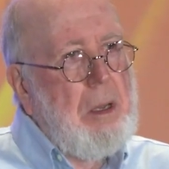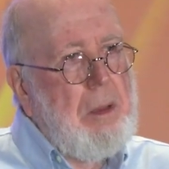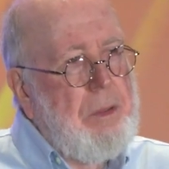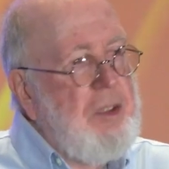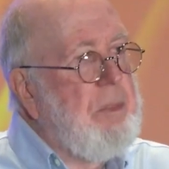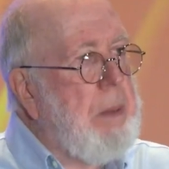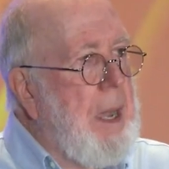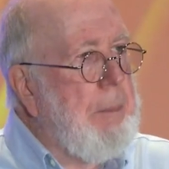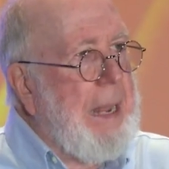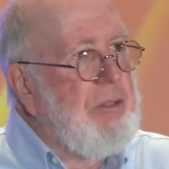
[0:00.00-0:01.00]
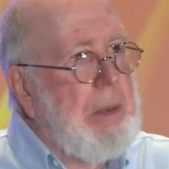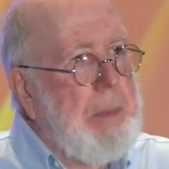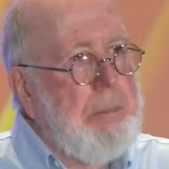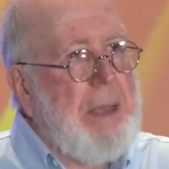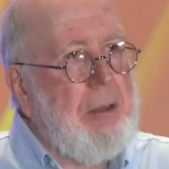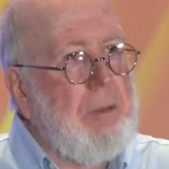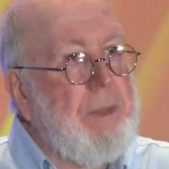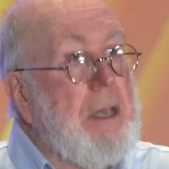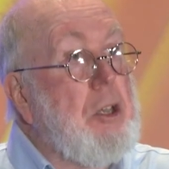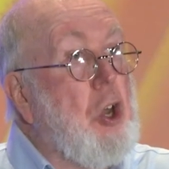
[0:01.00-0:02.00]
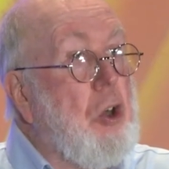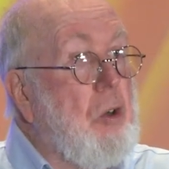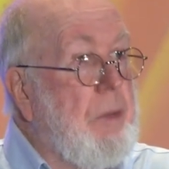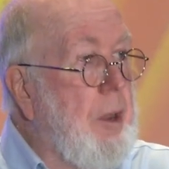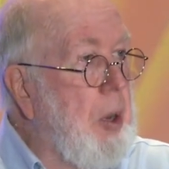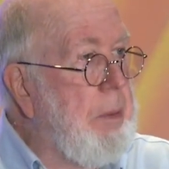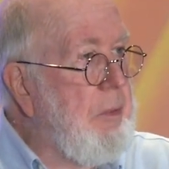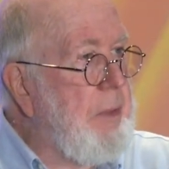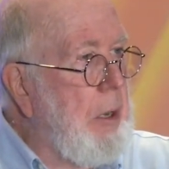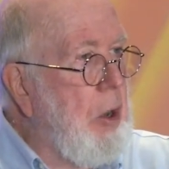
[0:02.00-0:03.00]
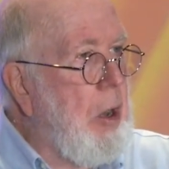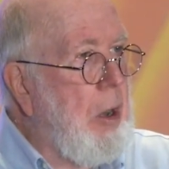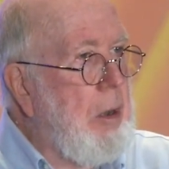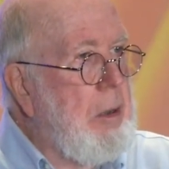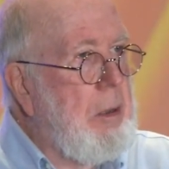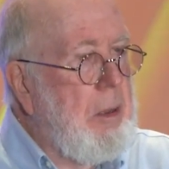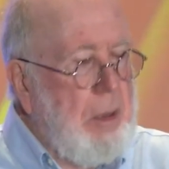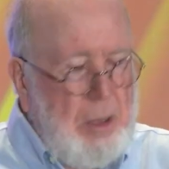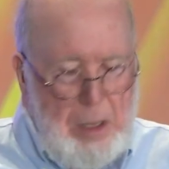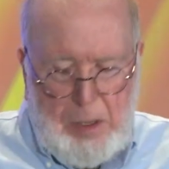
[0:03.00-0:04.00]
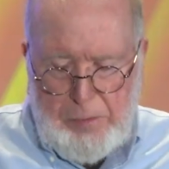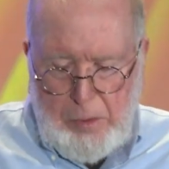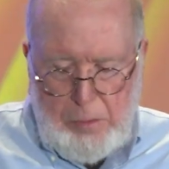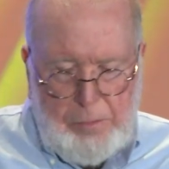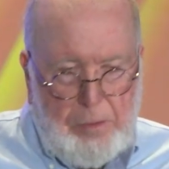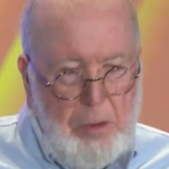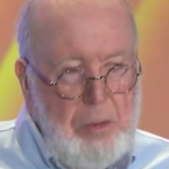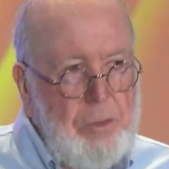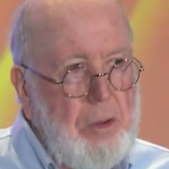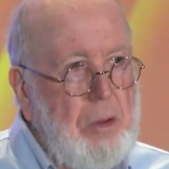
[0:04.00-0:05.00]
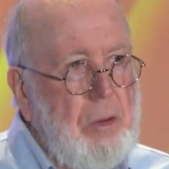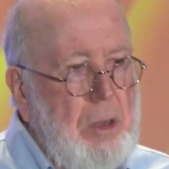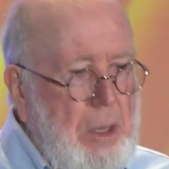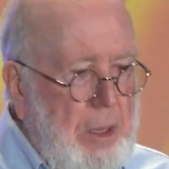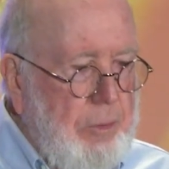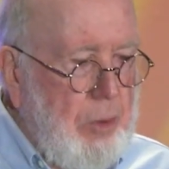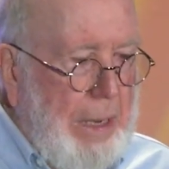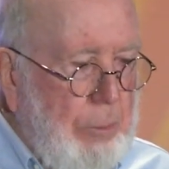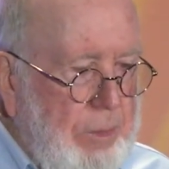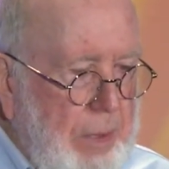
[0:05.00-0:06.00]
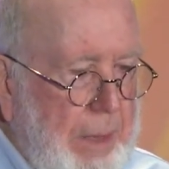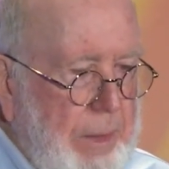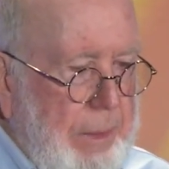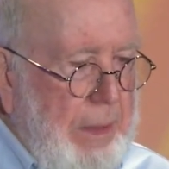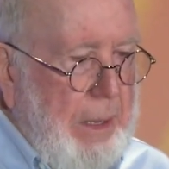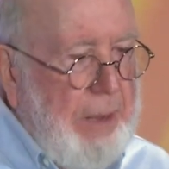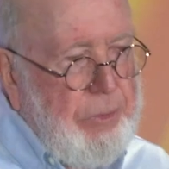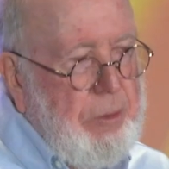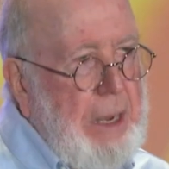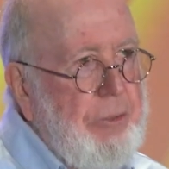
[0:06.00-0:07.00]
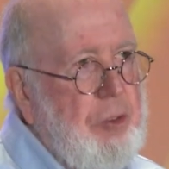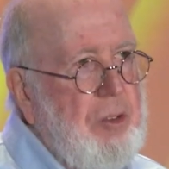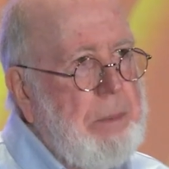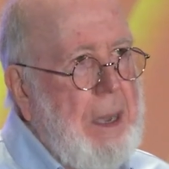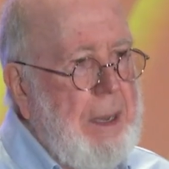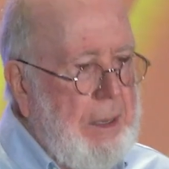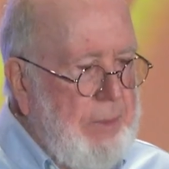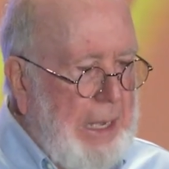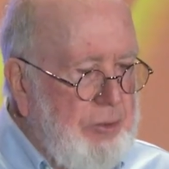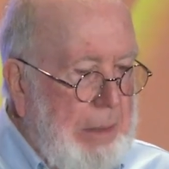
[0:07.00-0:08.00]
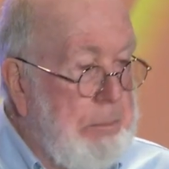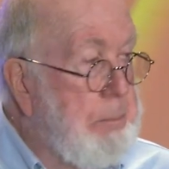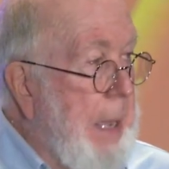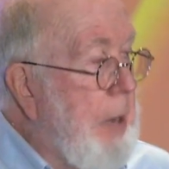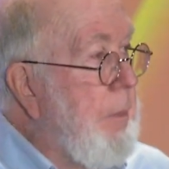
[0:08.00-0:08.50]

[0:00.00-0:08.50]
this bot may actually be better than no therapist at all. So, so, so, so I would say that, that Esther's bot is actually better